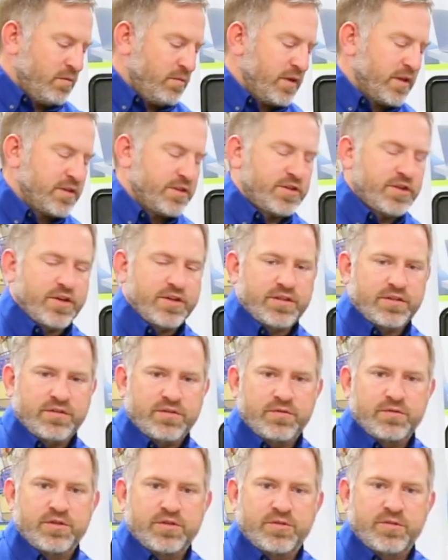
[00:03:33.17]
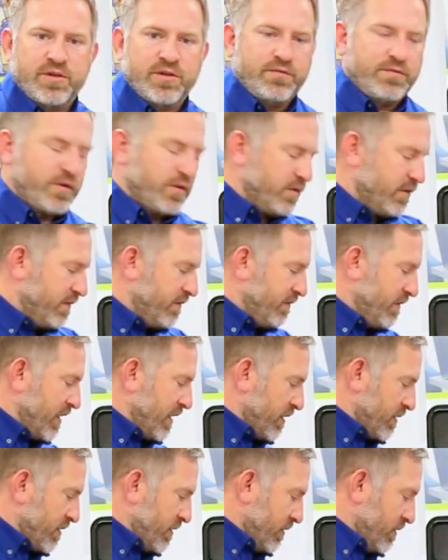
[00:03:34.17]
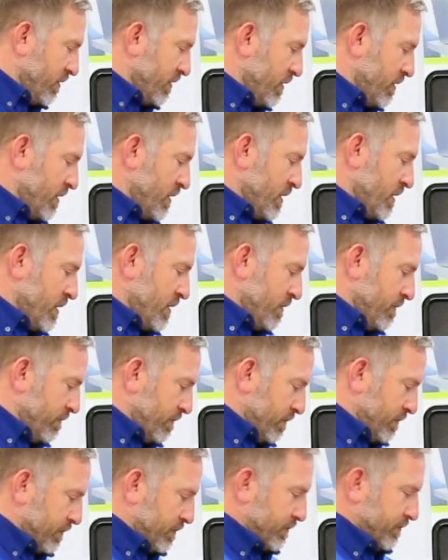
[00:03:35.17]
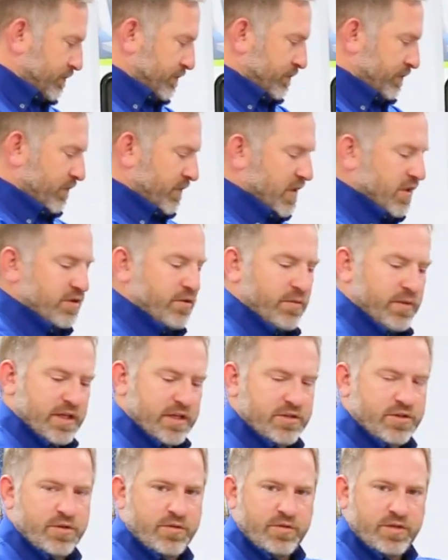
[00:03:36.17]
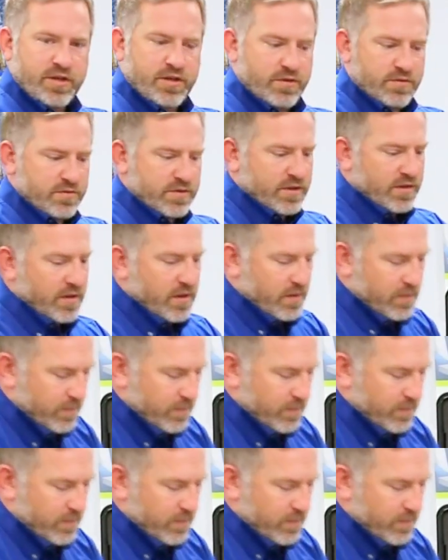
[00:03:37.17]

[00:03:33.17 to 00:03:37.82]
we can charge it through the 12 volt of the vehicle. So we get 2 of those.